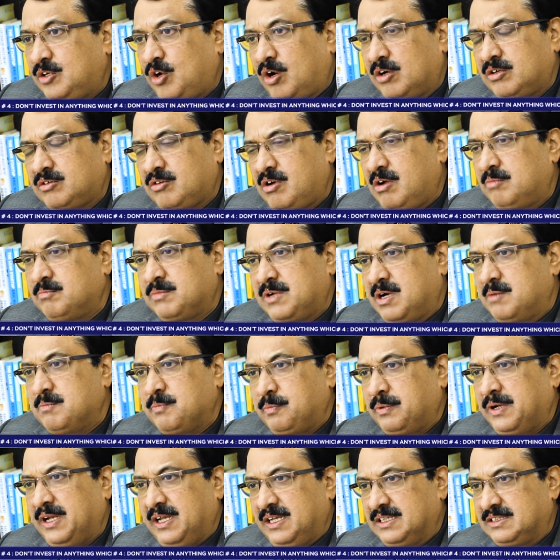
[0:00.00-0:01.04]
dot-com
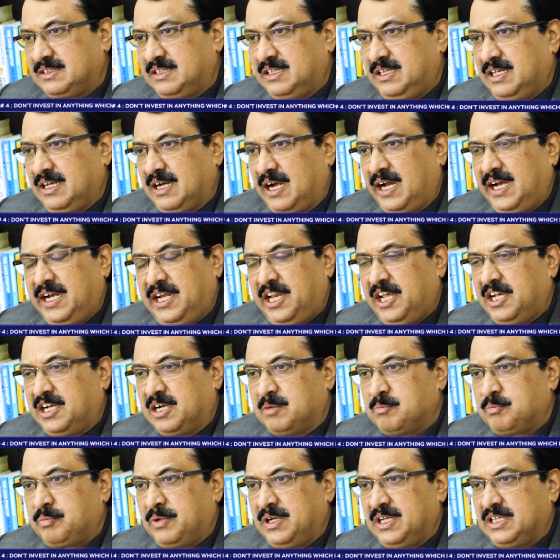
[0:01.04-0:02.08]
companies, the IT
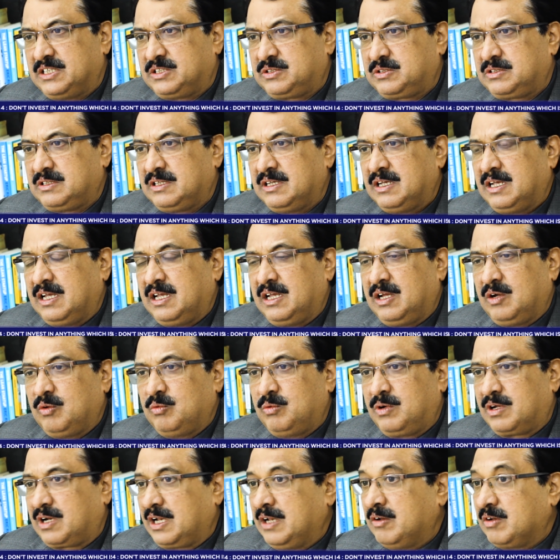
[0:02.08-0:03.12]
companies
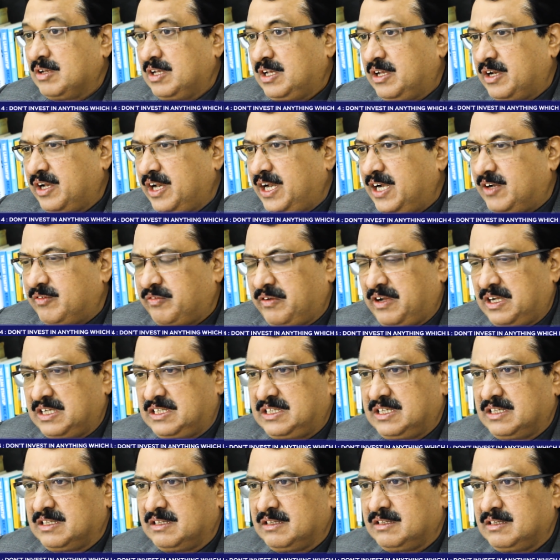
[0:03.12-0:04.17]
were in great
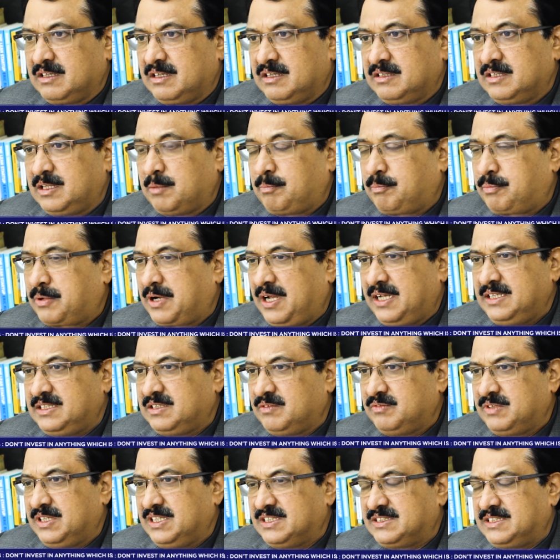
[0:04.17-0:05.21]
fashion. The price
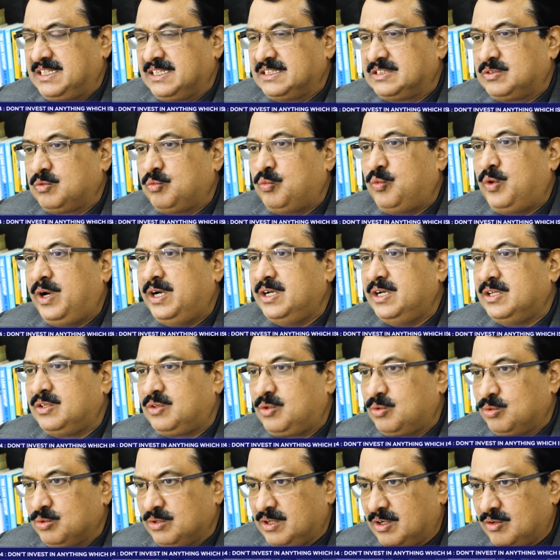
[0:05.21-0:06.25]
of these things went
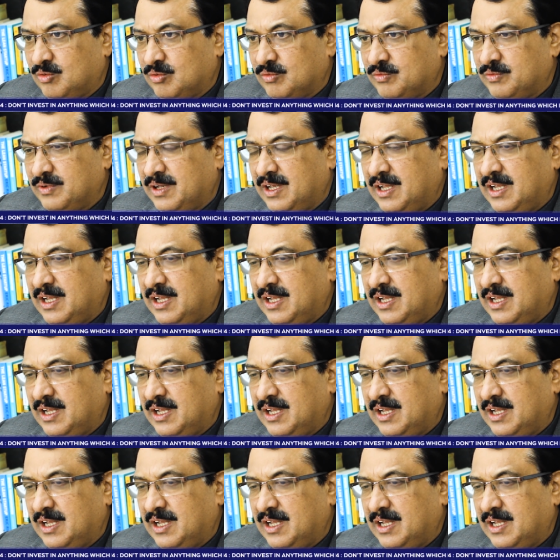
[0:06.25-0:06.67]
through the roof.